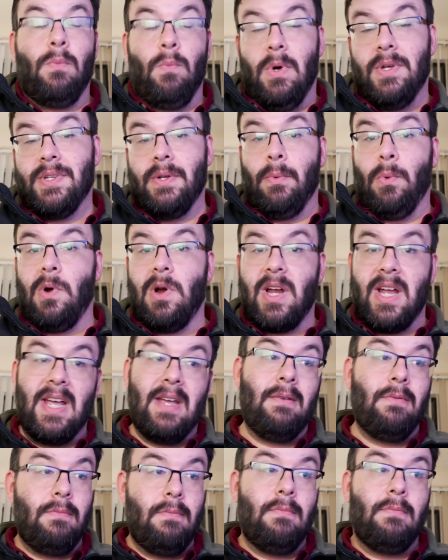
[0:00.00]
wasn't
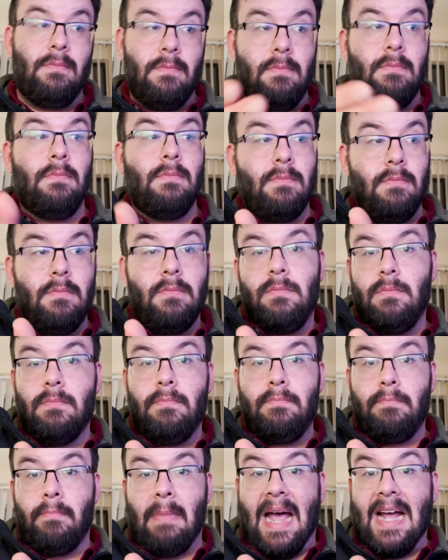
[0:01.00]
working
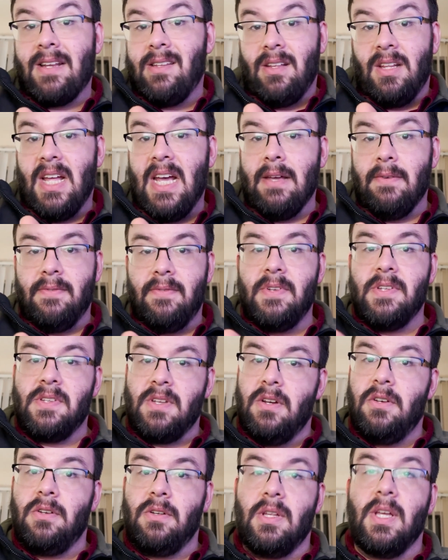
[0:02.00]
back to life,
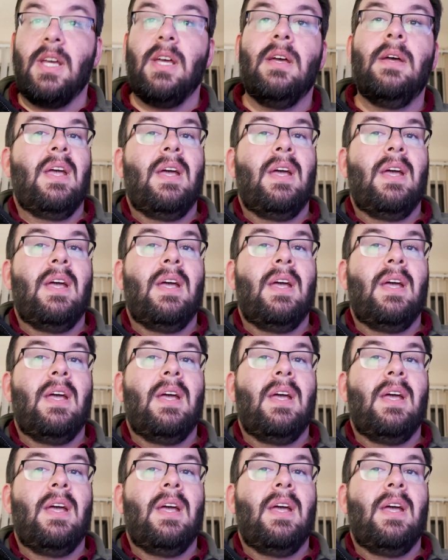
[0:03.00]
essentially.